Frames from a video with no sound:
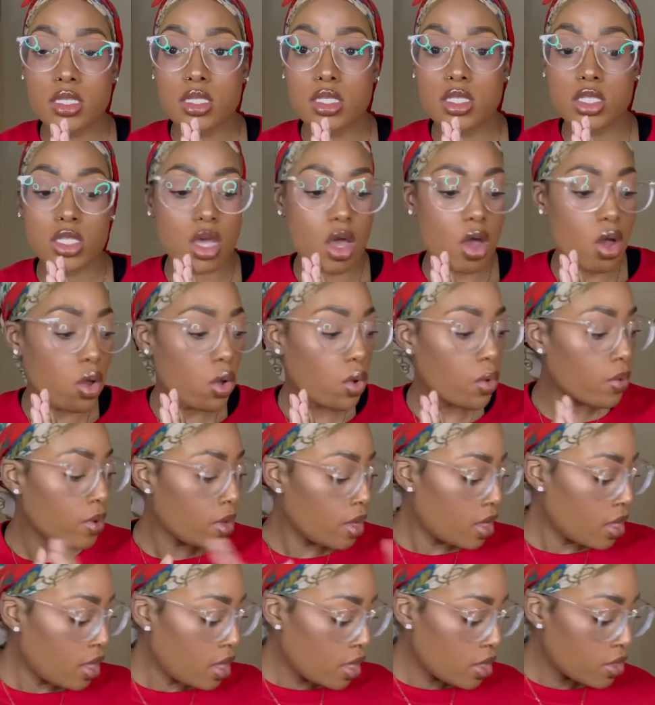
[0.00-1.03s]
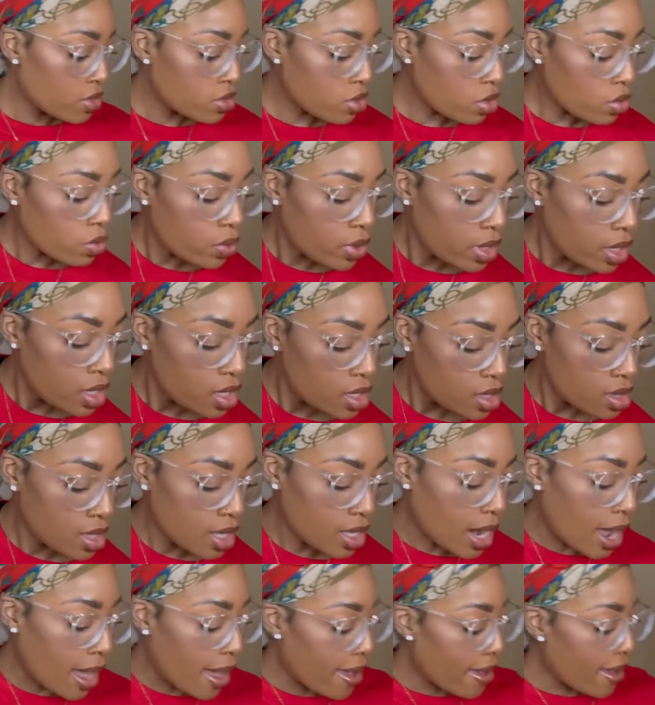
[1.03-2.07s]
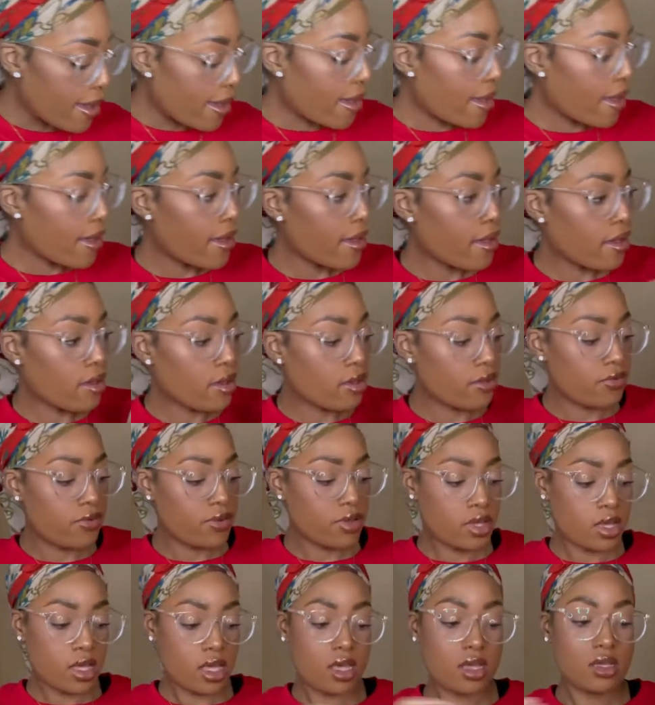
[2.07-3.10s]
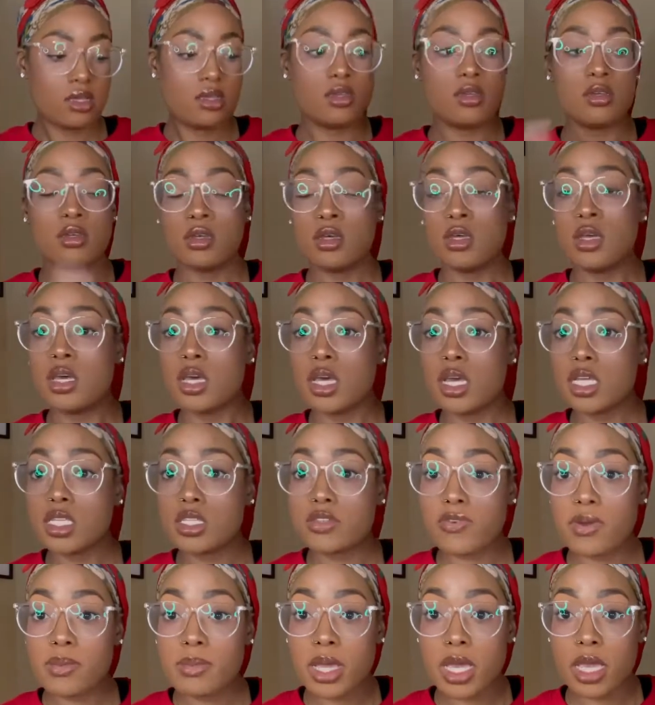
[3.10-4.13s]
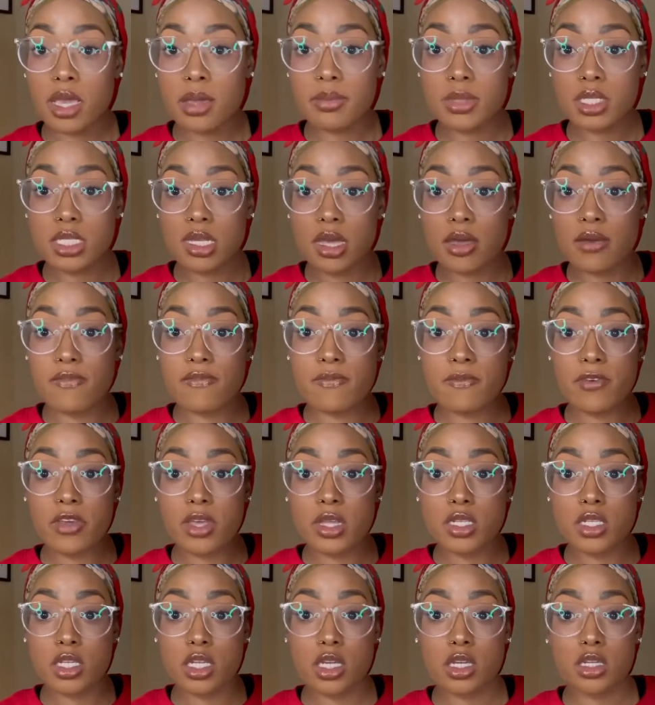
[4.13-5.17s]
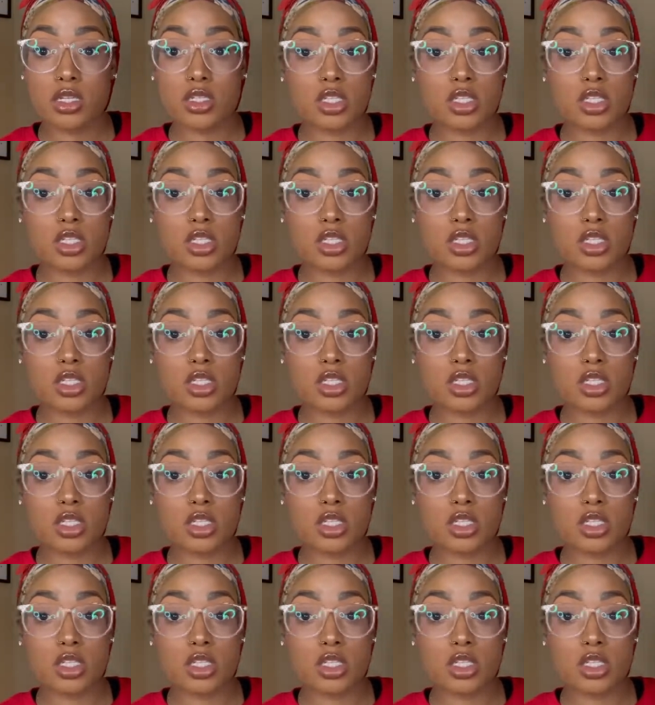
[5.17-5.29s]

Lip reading: So the wig that I have, it's from an Amazon vendor.